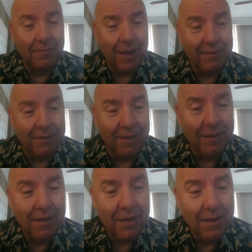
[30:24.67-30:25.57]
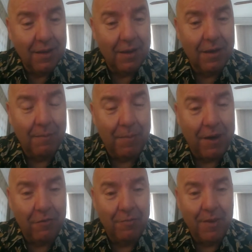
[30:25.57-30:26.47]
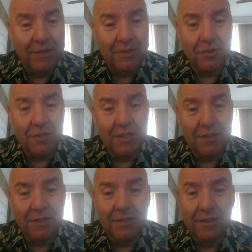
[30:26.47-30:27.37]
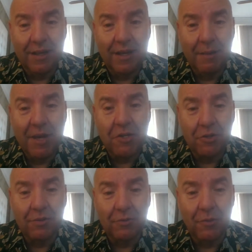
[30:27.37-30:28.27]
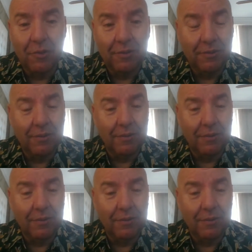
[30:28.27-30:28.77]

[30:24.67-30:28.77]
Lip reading: I think part of my success in the animation world